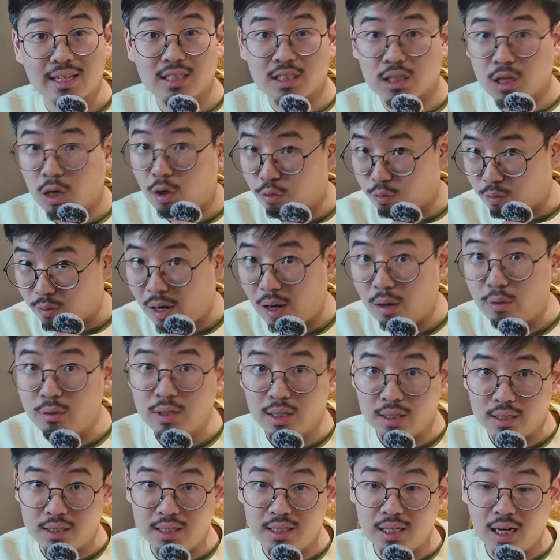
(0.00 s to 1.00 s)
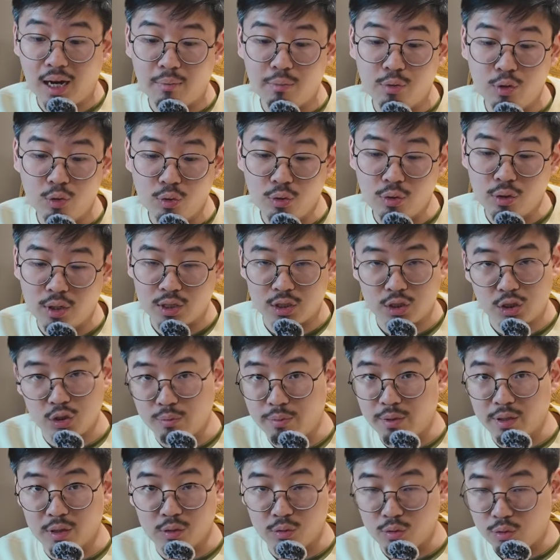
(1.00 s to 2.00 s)
gets around a Diablo,
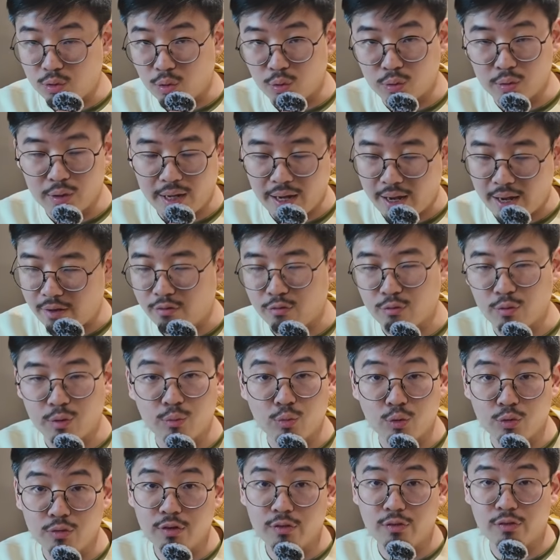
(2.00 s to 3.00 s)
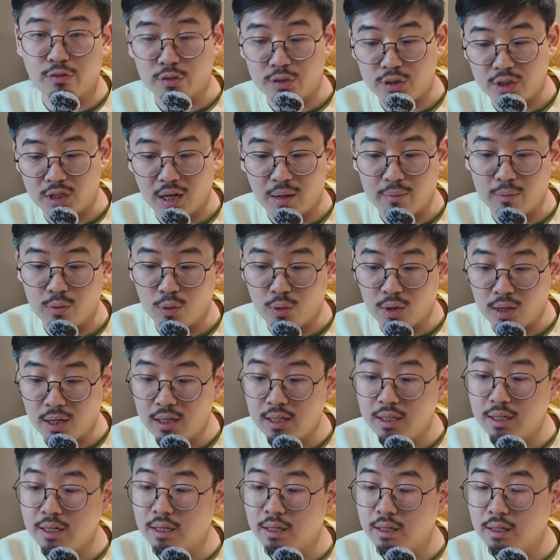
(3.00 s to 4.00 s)
assuming you don't have removal for Diablo
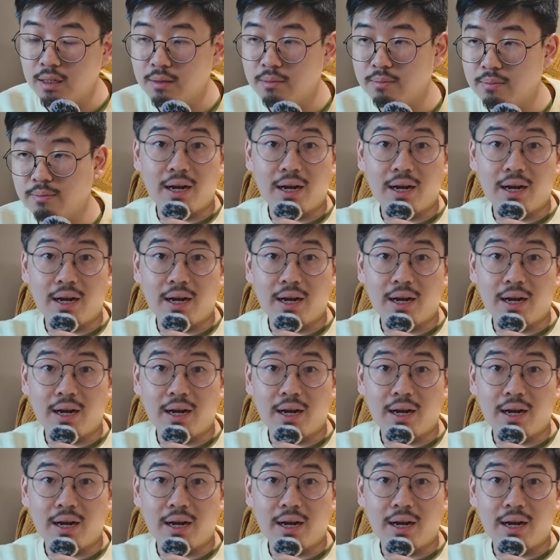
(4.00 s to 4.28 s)
earlier.